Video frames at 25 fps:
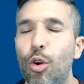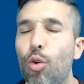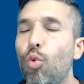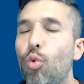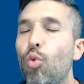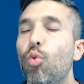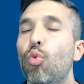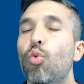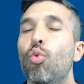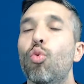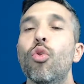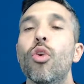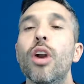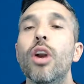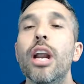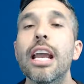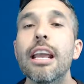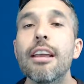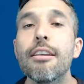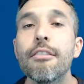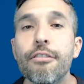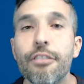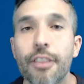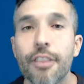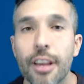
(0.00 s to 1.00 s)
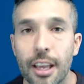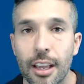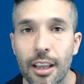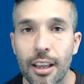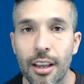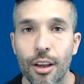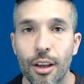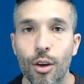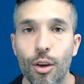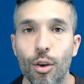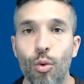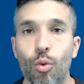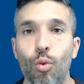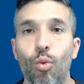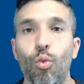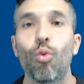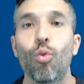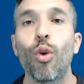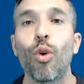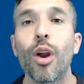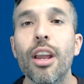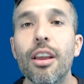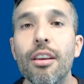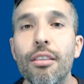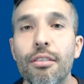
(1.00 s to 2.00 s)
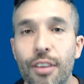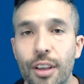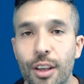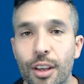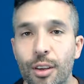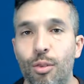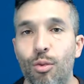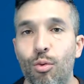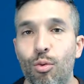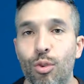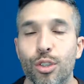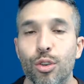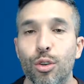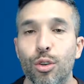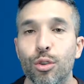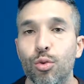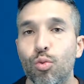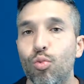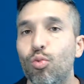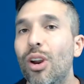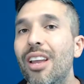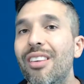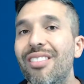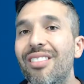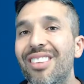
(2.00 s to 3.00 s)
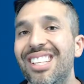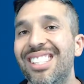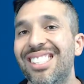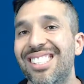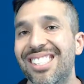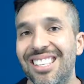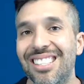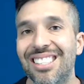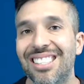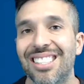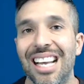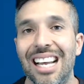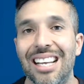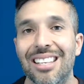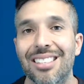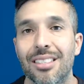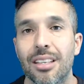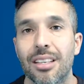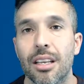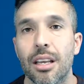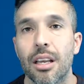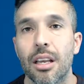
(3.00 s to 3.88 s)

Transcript: Raving results, raving success.